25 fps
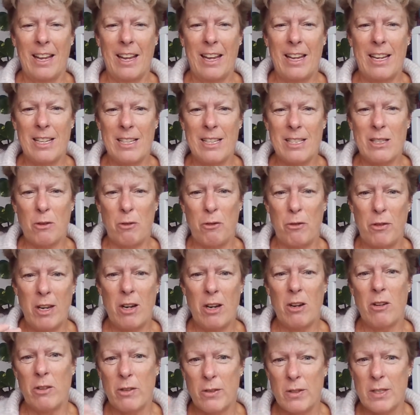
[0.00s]
it is a
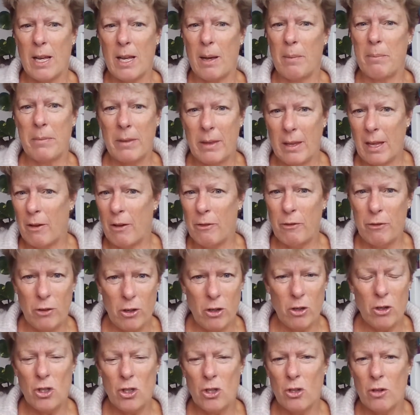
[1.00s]
fear of a
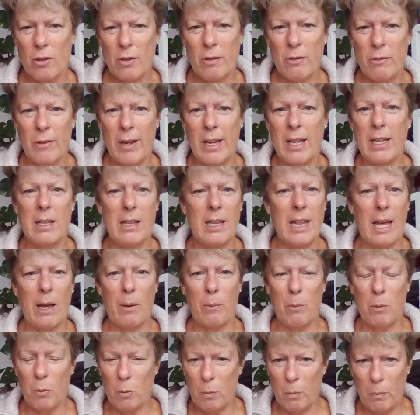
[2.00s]
future event
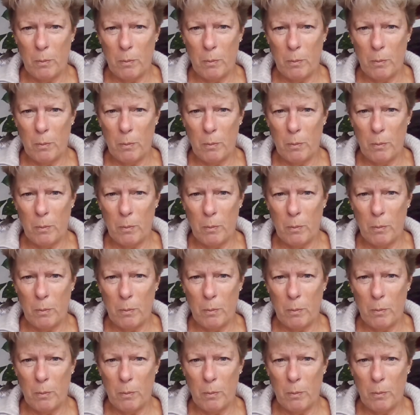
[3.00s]
that